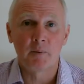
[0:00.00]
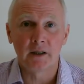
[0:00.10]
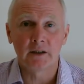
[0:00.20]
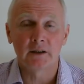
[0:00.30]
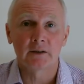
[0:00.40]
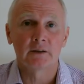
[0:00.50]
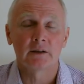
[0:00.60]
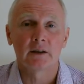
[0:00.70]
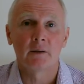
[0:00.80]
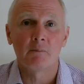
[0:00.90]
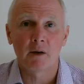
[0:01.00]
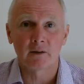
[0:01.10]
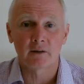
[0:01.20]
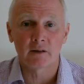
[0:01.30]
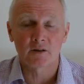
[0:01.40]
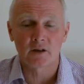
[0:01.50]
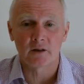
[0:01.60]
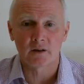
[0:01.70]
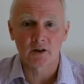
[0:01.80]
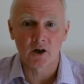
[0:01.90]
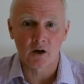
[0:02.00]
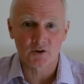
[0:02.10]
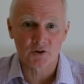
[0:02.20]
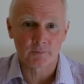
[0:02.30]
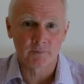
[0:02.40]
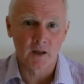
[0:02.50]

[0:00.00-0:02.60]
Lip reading: billion a month is going to cost.